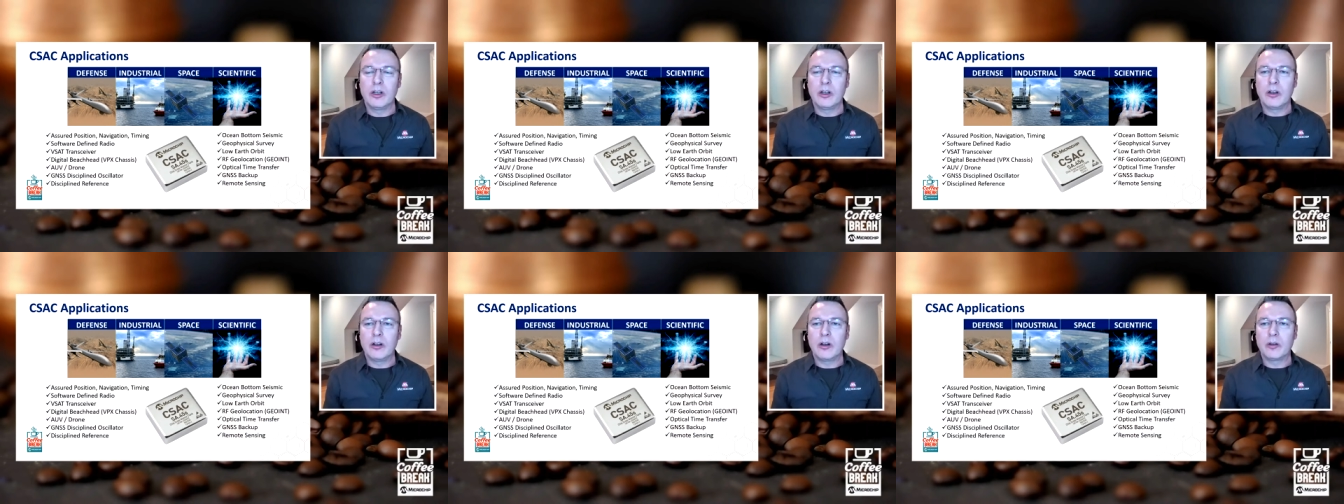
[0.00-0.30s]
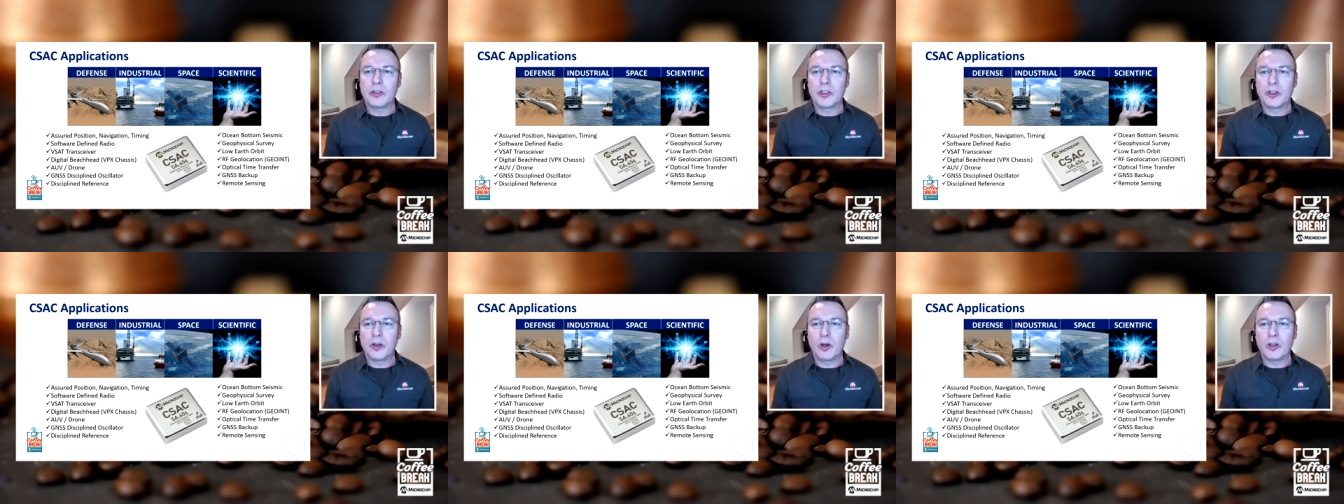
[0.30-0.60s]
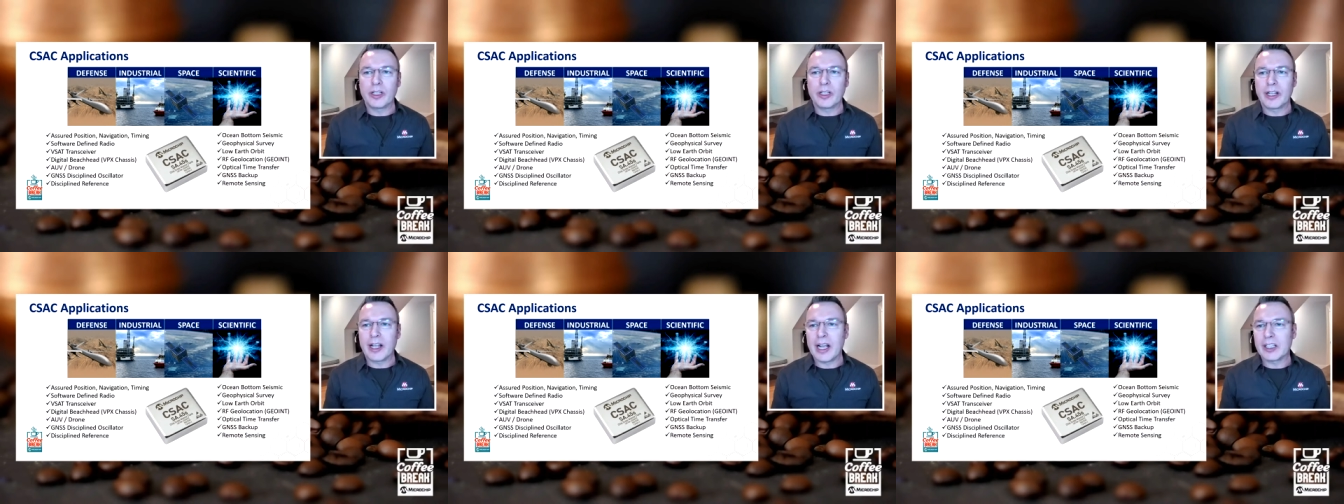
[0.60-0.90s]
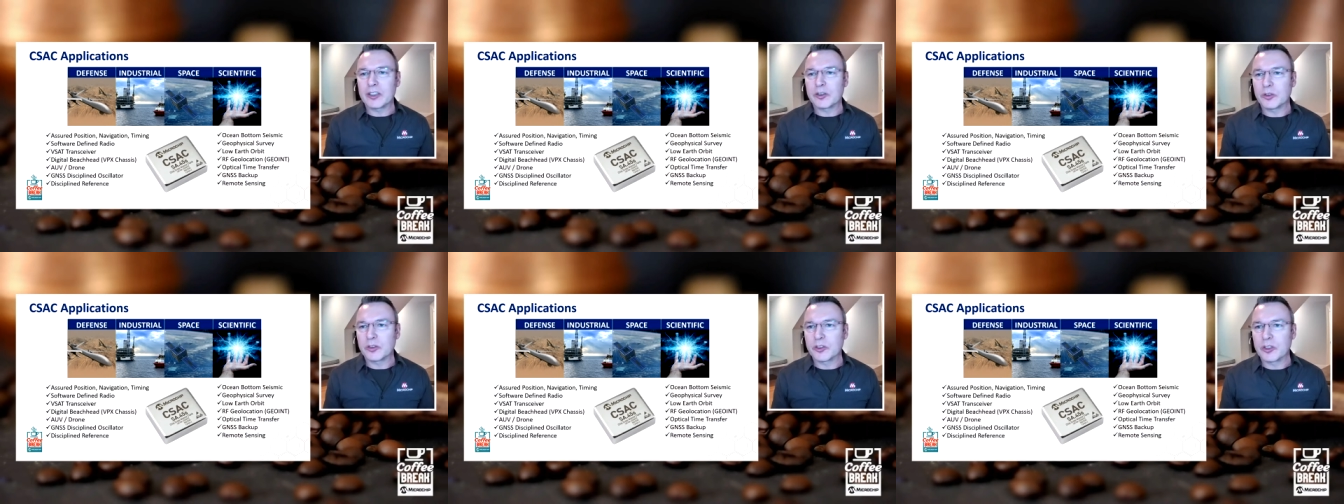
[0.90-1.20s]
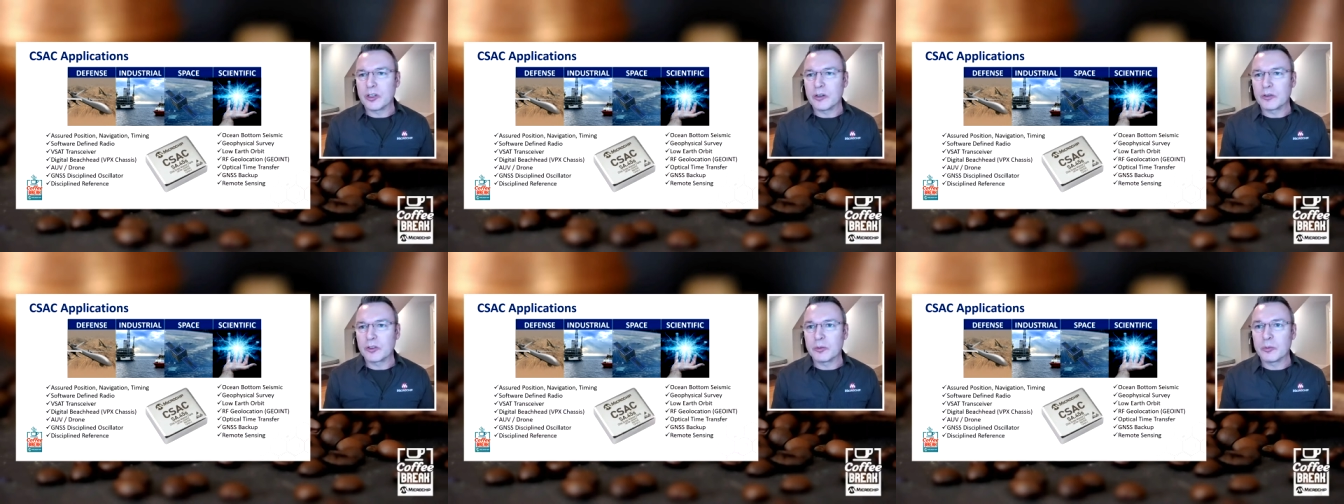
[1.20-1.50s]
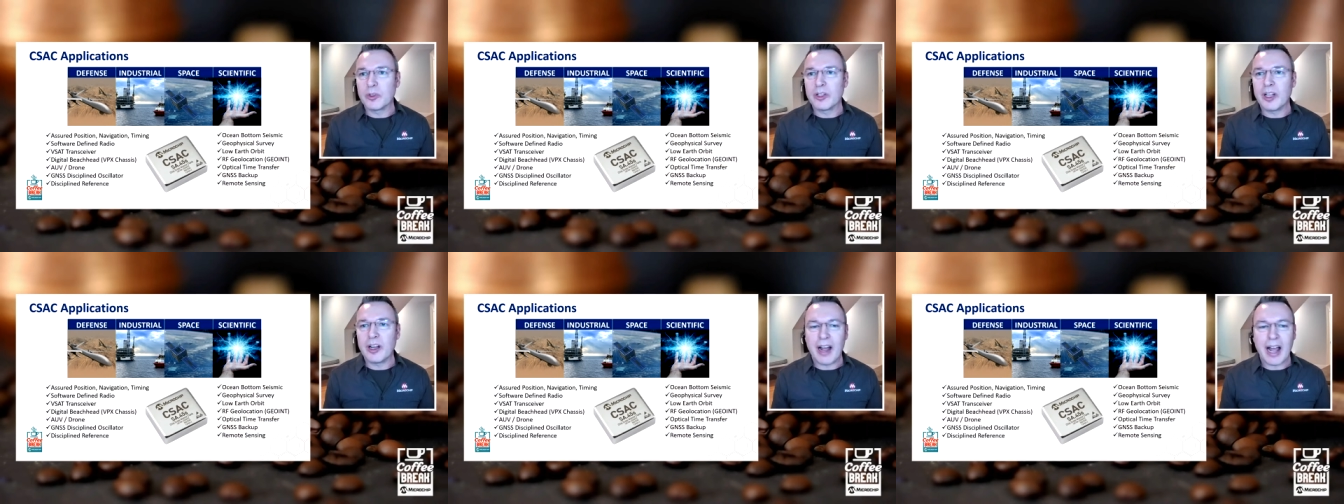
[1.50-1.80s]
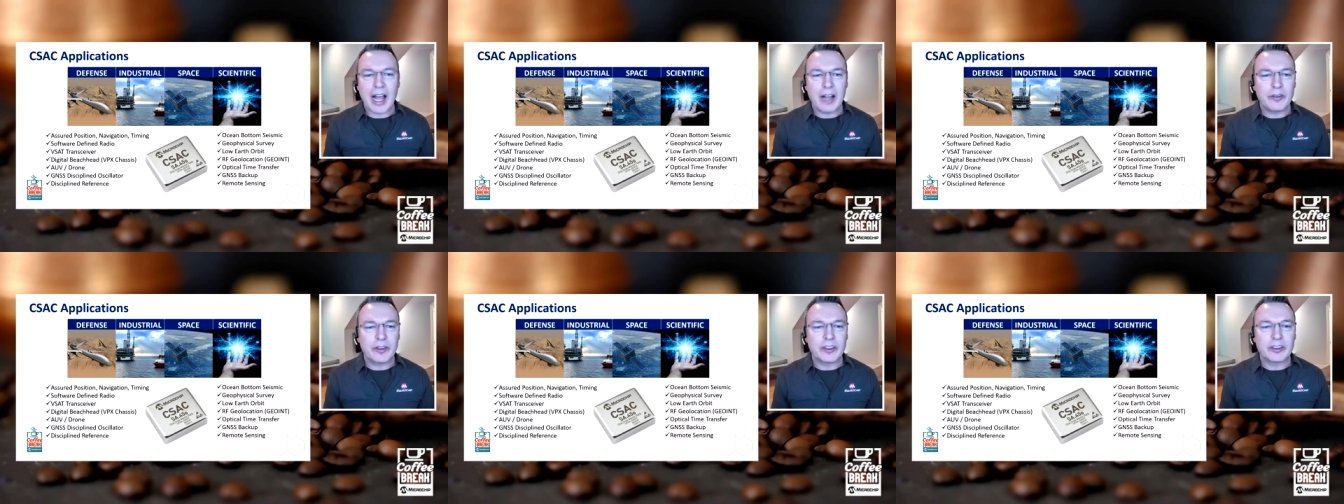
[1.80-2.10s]
of the oil and gas reserves without
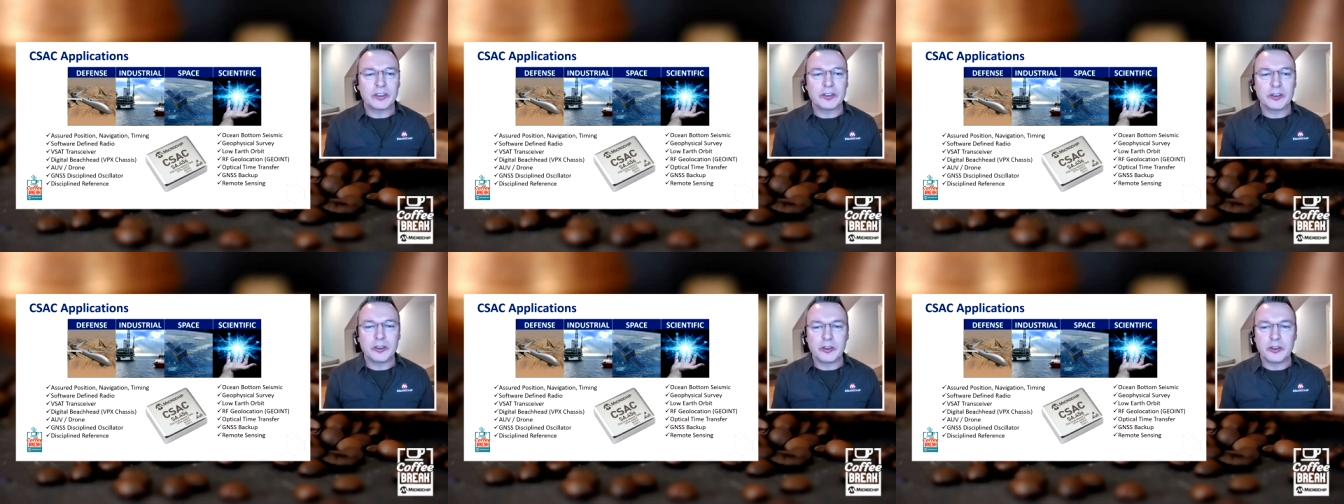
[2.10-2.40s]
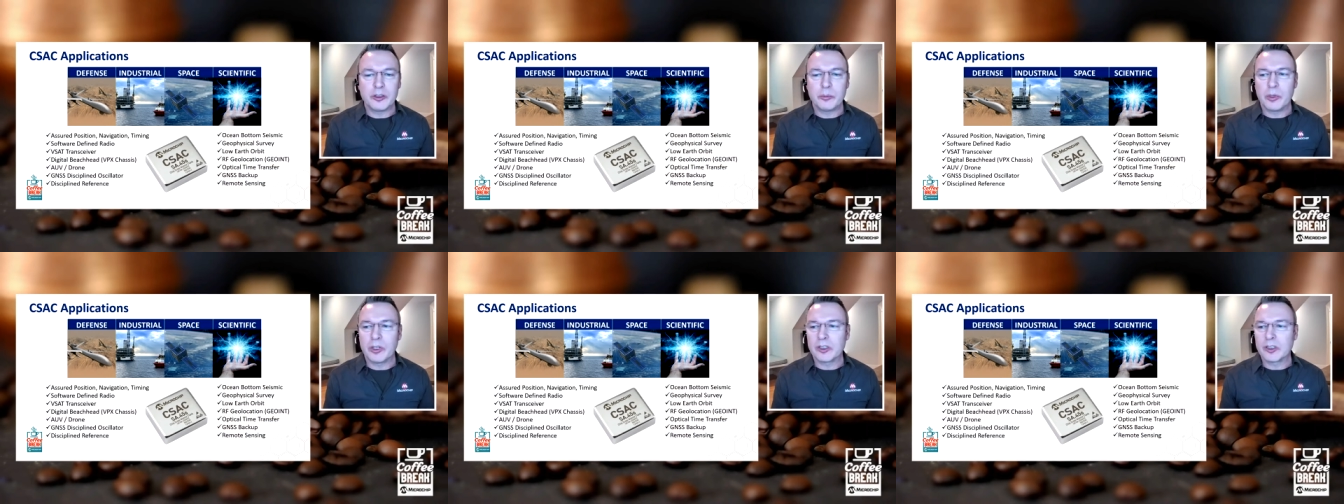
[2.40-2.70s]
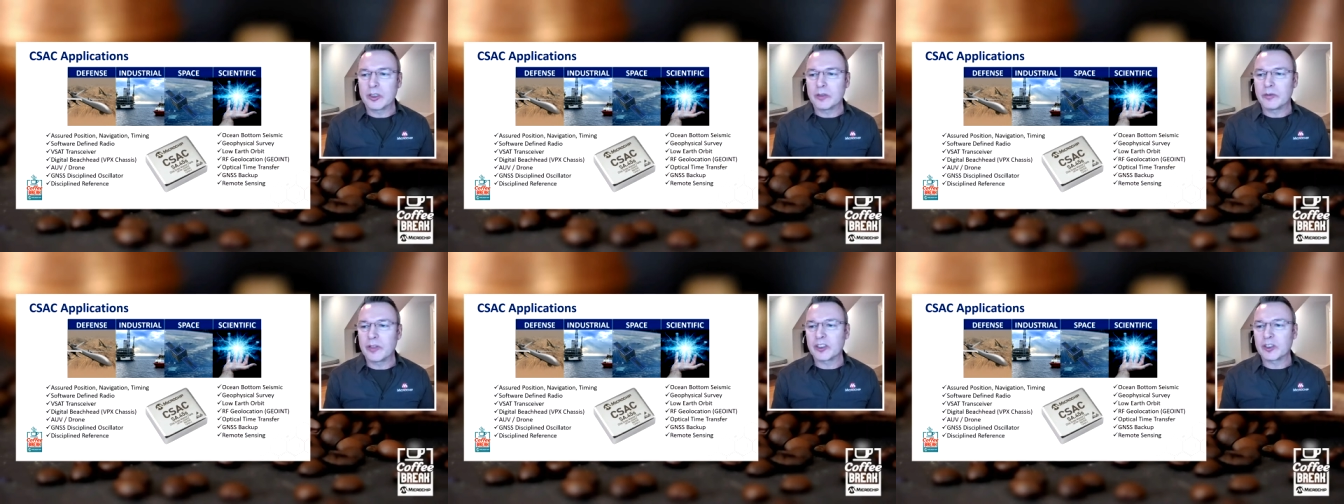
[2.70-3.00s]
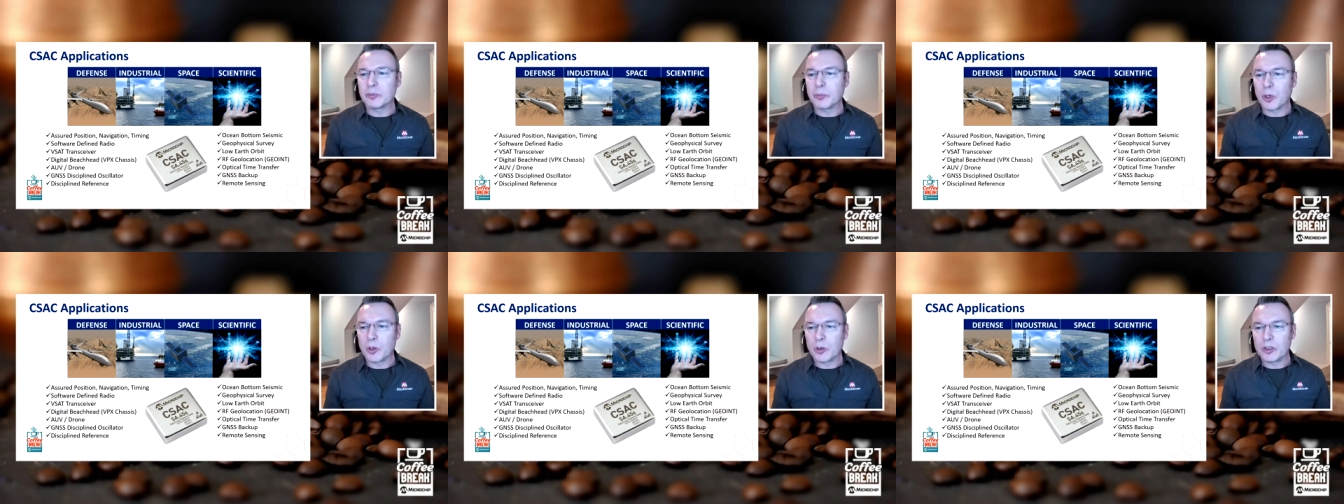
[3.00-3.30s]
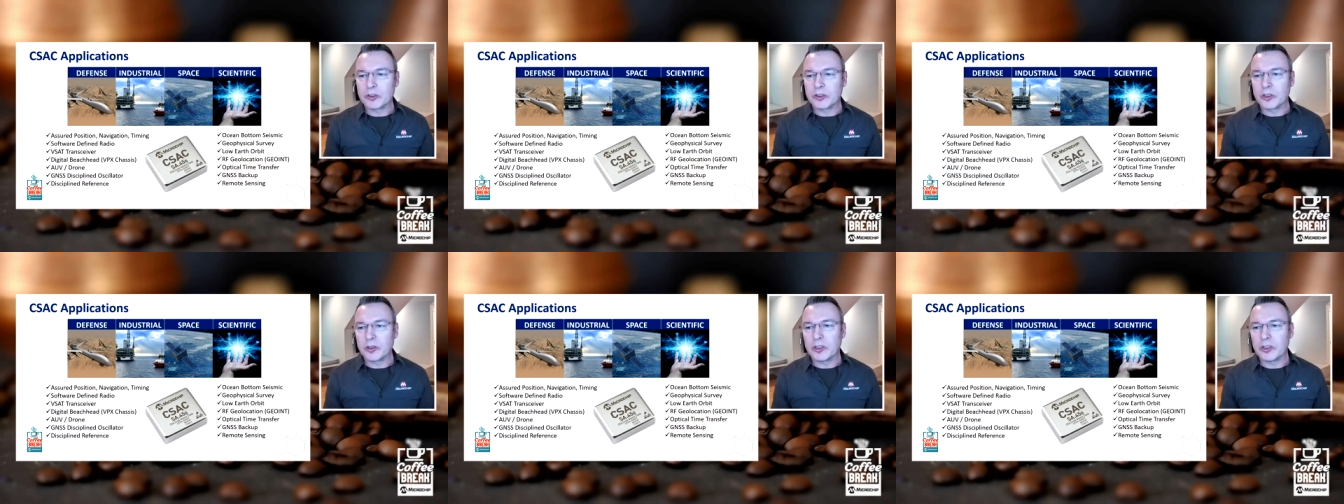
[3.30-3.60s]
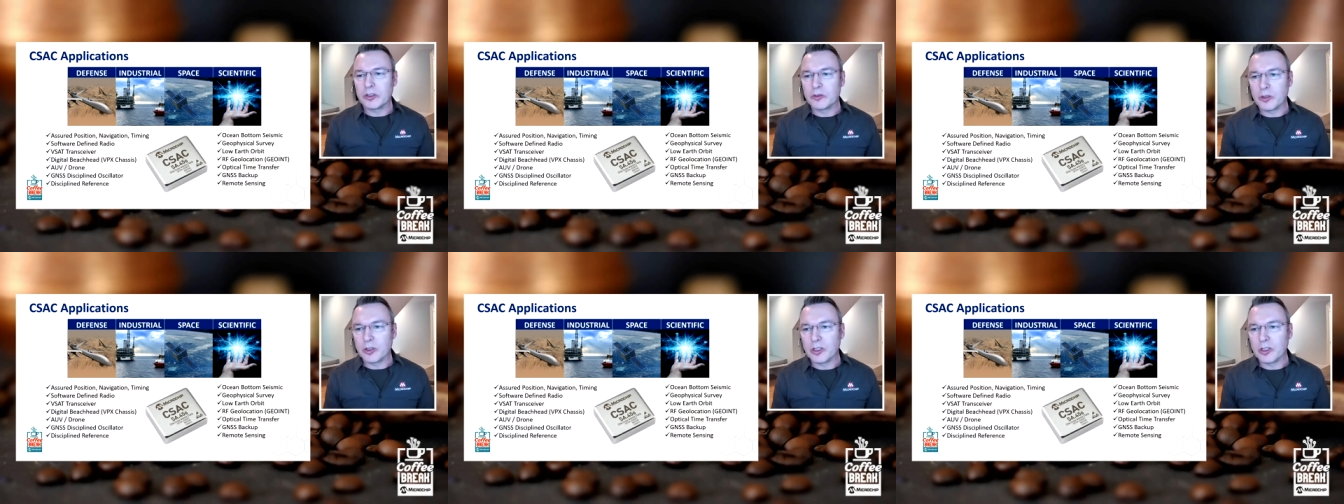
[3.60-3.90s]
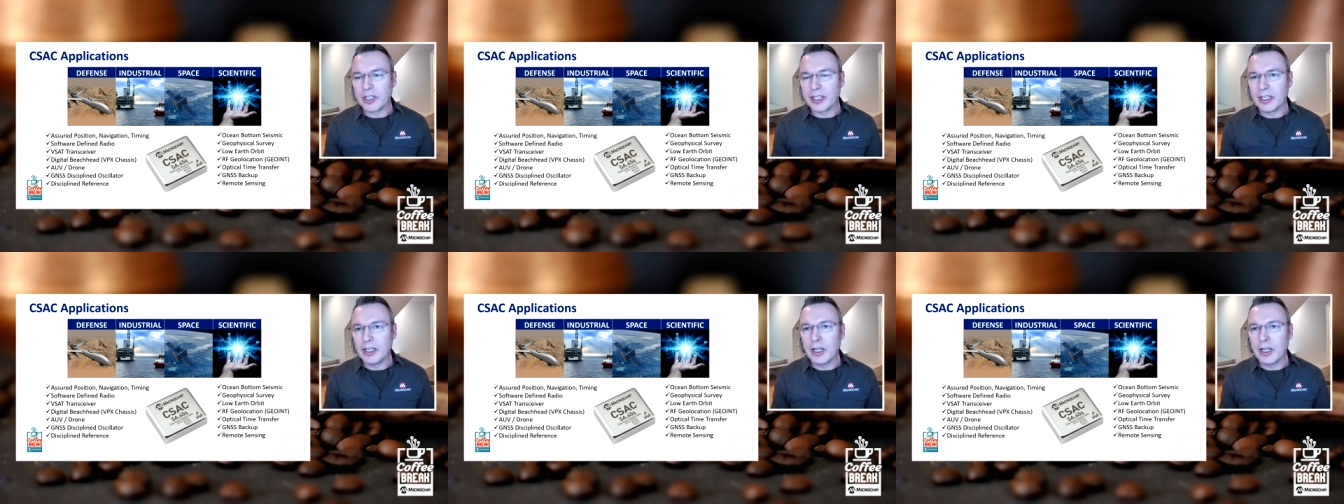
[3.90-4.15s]
having to do a bunch of exploratory drilling.